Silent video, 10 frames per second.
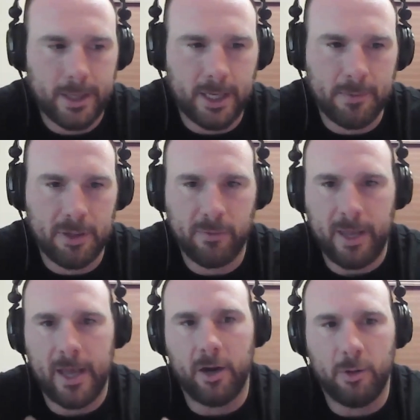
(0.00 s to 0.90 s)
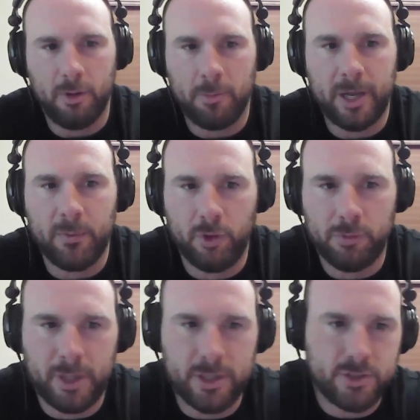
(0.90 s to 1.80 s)
And then we had our payroll
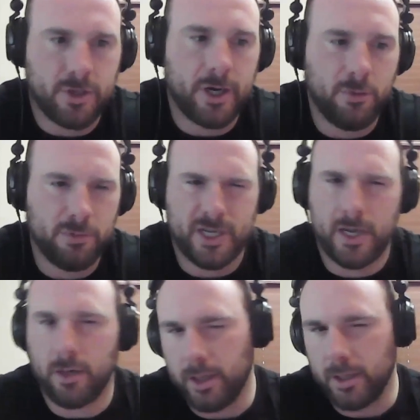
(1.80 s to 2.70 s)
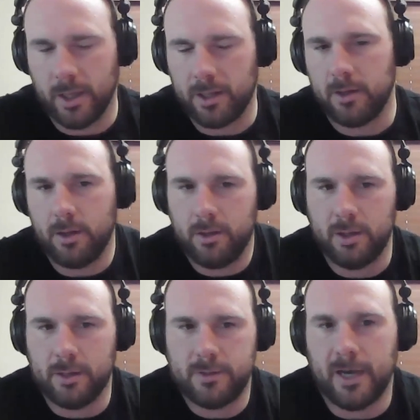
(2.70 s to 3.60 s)
administrator was handling like
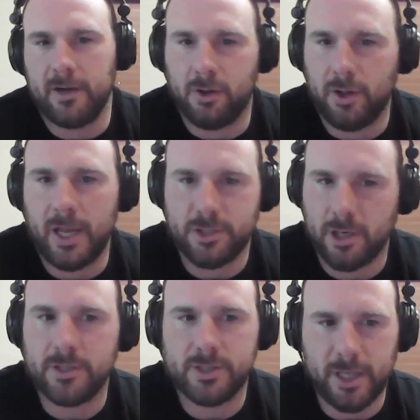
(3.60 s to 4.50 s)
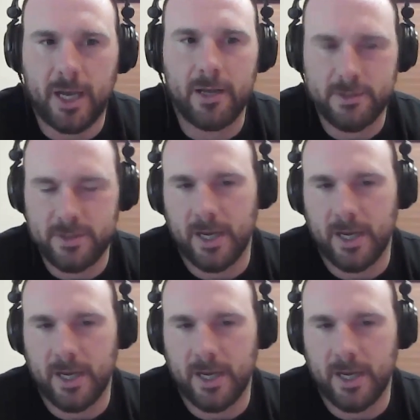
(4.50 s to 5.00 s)
the technical HR side